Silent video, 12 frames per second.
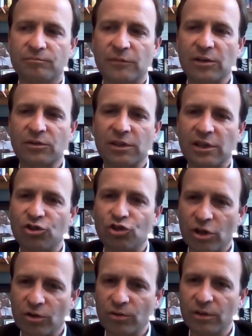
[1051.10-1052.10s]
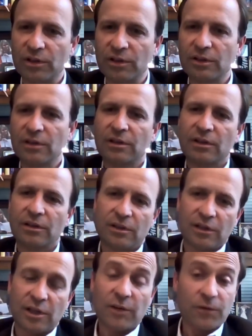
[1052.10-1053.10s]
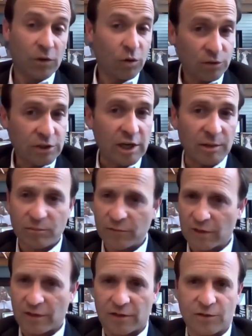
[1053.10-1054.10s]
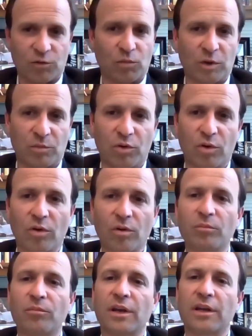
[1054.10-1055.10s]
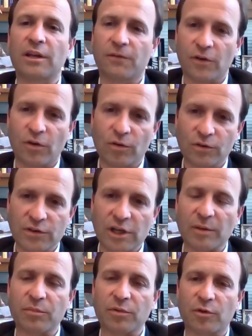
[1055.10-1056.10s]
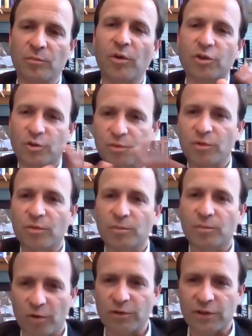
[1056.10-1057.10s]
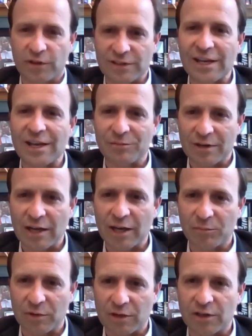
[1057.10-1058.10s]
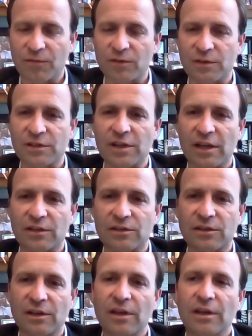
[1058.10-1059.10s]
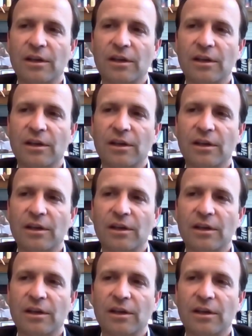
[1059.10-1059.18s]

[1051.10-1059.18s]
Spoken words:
would say generally, if it holds up, again, this is one poll, but if it holds up or multiple polls at the same time in different states,